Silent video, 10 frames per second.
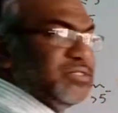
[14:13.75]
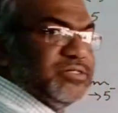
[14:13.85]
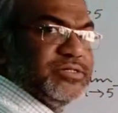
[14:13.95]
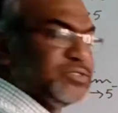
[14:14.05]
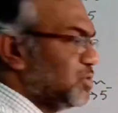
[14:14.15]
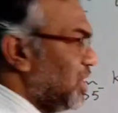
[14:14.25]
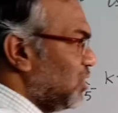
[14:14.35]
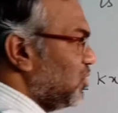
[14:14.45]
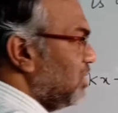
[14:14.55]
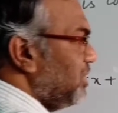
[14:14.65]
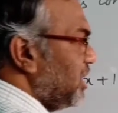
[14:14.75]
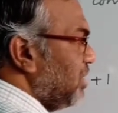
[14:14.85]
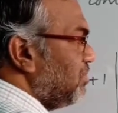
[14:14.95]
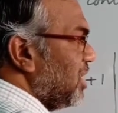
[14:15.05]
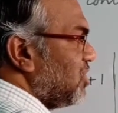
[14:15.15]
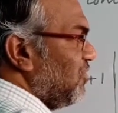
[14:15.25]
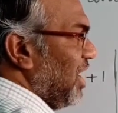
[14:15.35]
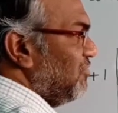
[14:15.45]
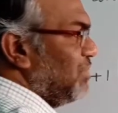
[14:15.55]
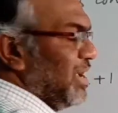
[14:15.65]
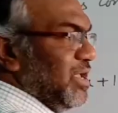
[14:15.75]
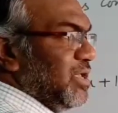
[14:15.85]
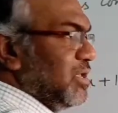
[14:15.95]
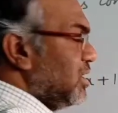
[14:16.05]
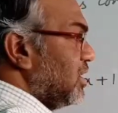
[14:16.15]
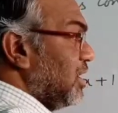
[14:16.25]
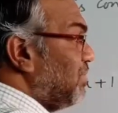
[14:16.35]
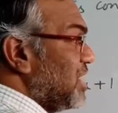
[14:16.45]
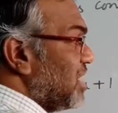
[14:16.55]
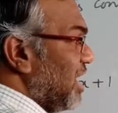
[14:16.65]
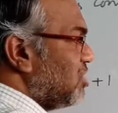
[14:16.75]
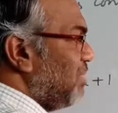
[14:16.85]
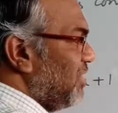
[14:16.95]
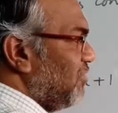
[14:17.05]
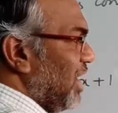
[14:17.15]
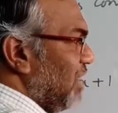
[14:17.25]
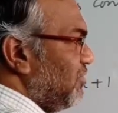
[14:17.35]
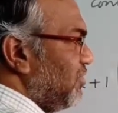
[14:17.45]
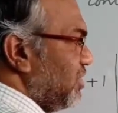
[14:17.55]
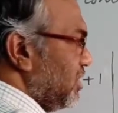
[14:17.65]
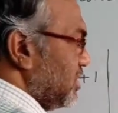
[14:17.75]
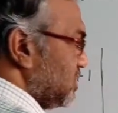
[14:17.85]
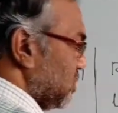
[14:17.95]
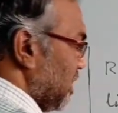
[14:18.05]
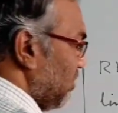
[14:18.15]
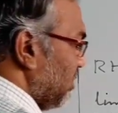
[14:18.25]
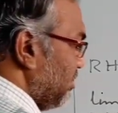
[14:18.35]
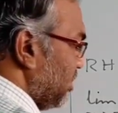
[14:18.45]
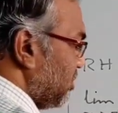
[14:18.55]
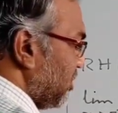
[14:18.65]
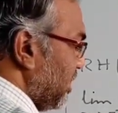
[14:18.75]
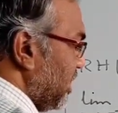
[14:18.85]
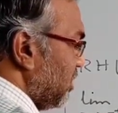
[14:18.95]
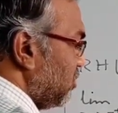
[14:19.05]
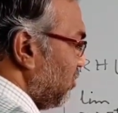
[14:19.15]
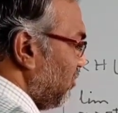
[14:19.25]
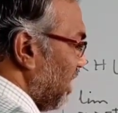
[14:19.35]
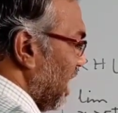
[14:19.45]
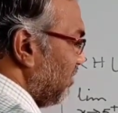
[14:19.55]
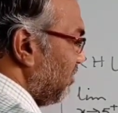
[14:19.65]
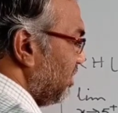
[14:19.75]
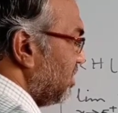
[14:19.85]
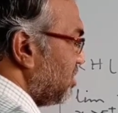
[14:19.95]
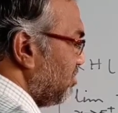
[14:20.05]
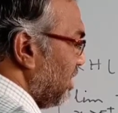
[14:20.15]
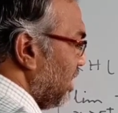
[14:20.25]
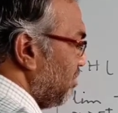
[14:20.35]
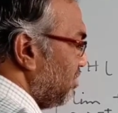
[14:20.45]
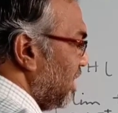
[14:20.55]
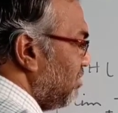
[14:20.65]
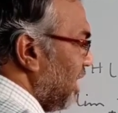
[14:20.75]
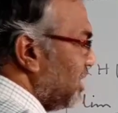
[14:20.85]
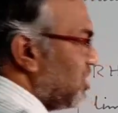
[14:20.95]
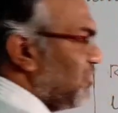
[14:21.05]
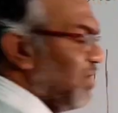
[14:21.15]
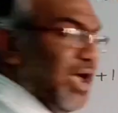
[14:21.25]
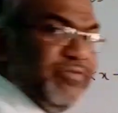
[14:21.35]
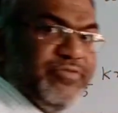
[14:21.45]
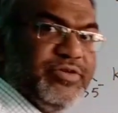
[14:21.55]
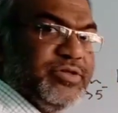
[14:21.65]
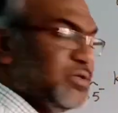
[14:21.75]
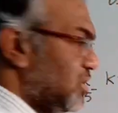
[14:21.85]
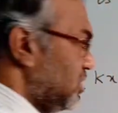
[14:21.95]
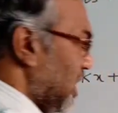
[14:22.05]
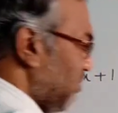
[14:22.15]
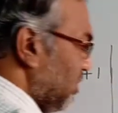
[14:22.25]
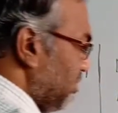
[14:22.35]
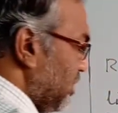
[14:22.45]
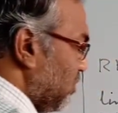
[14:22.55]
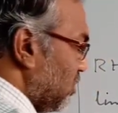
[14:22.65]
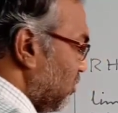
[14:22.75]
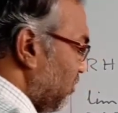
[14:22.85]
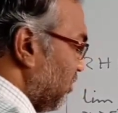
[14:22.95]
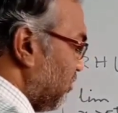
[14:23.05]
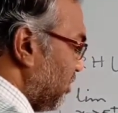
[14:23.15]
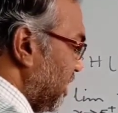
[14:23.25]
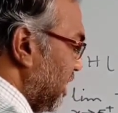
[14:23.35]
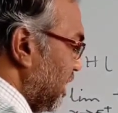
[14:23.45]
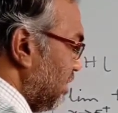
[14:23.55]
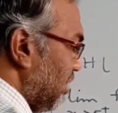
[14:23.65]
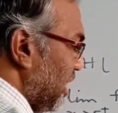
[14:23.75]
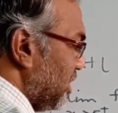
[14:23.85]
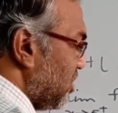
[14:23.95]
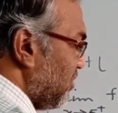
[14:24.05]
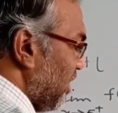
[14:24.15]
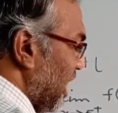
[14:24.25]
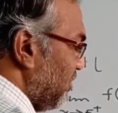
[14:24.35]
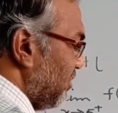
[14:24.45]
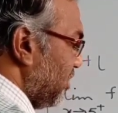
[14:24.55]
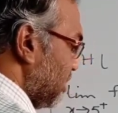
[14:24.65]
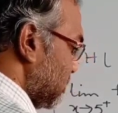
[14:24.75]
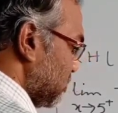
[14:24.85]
So that will be replace x by 5. So that will be 3 into 5 is 10 minus 5. That will be equal to 15 minus 5.